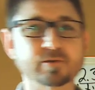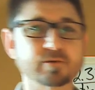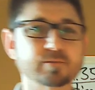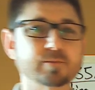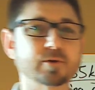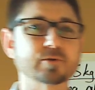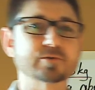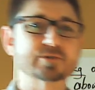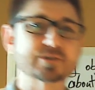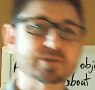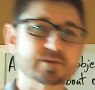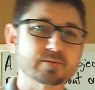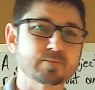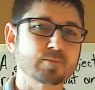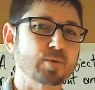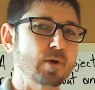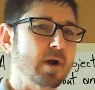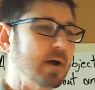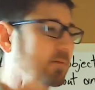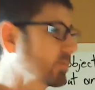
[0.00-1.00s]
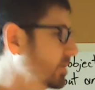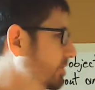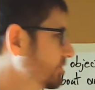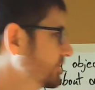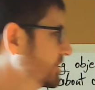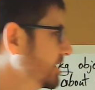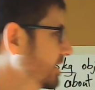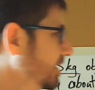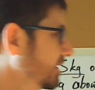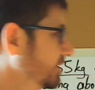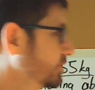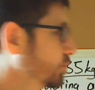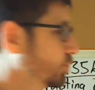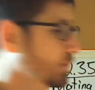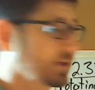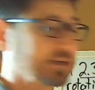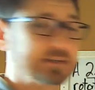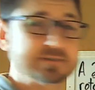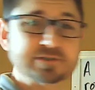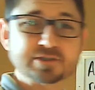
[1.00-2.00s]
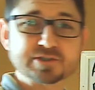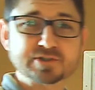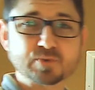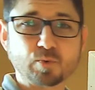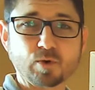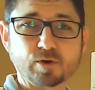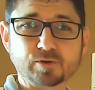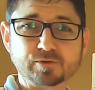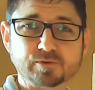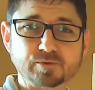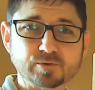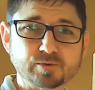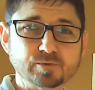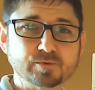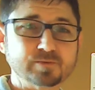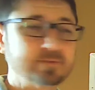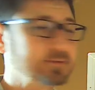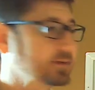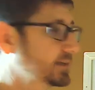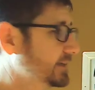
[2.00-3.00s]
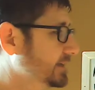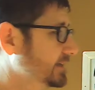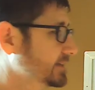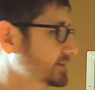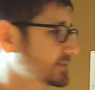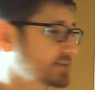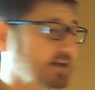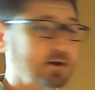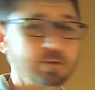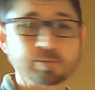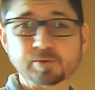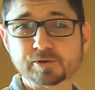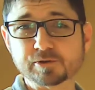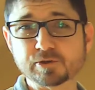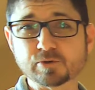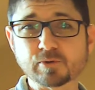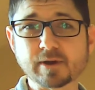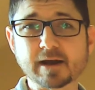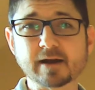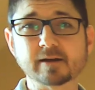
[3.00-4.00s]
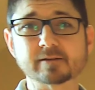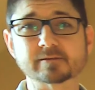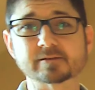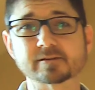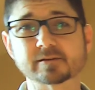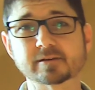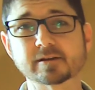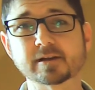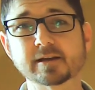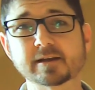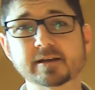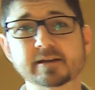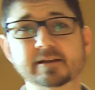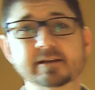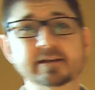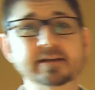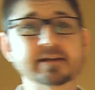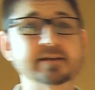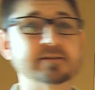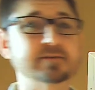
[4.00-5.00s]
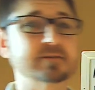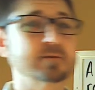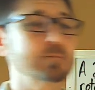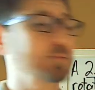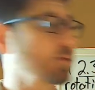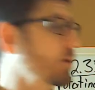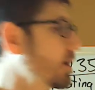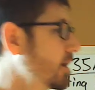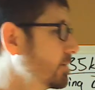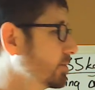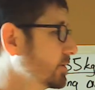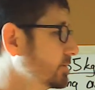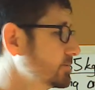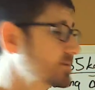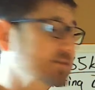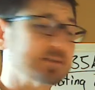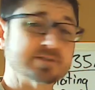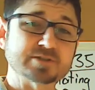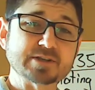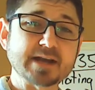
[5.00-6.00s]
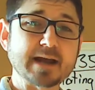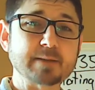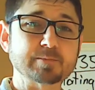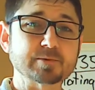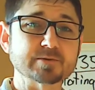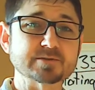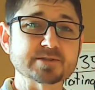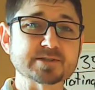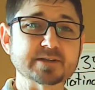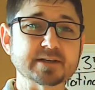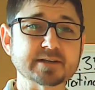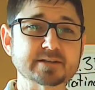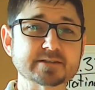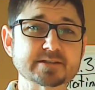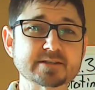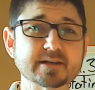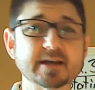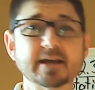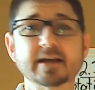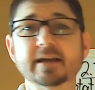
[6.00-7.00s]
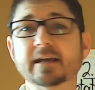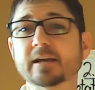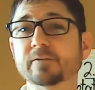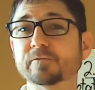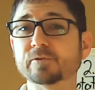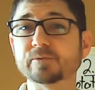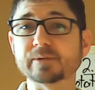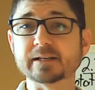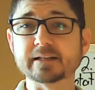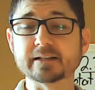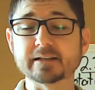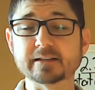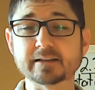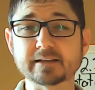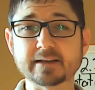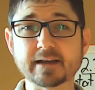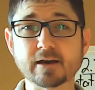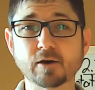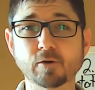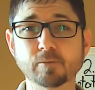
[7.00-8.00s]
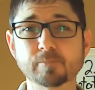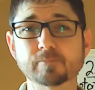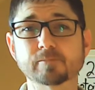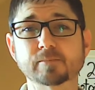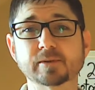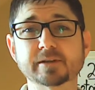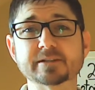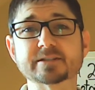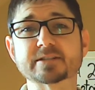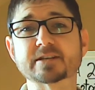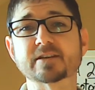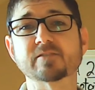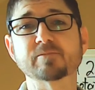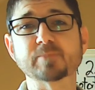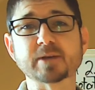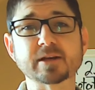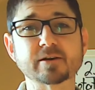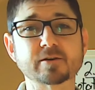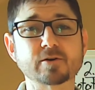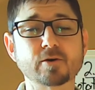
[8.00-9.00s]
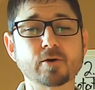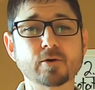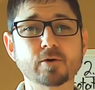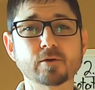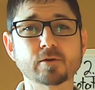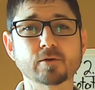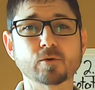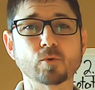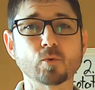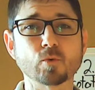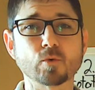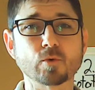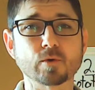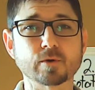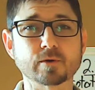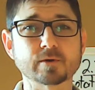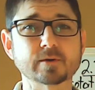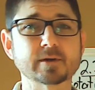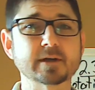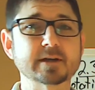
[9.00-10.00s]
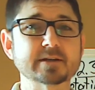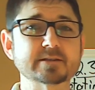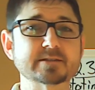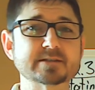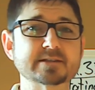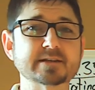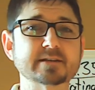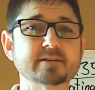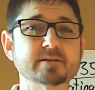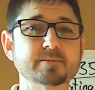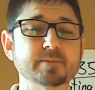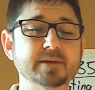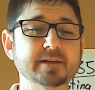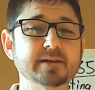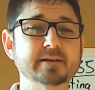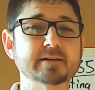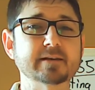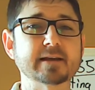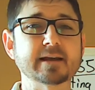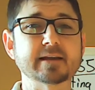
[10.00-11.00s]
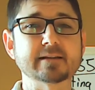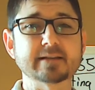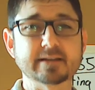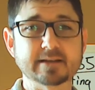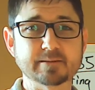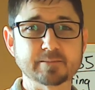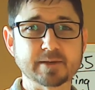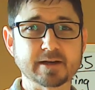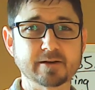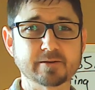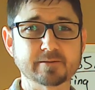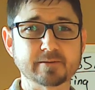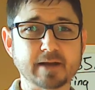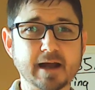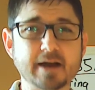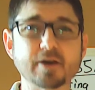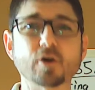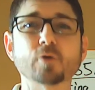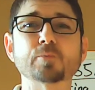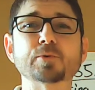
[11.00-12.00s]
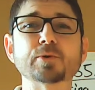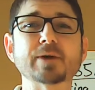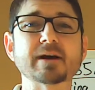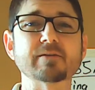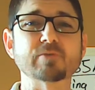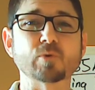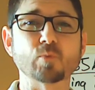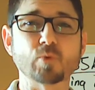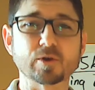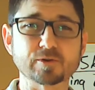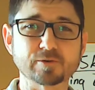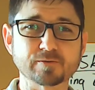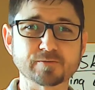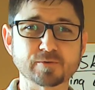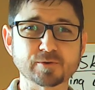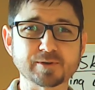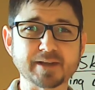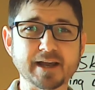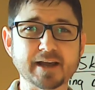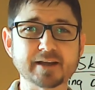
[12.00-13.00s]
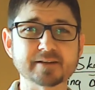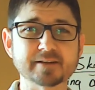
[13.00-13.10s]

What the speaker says: motion problem that we just worked through is helping you out in the problems in Chapter 6. If you need any help, please give me a call or send me an email. I hope you have a wonderful day.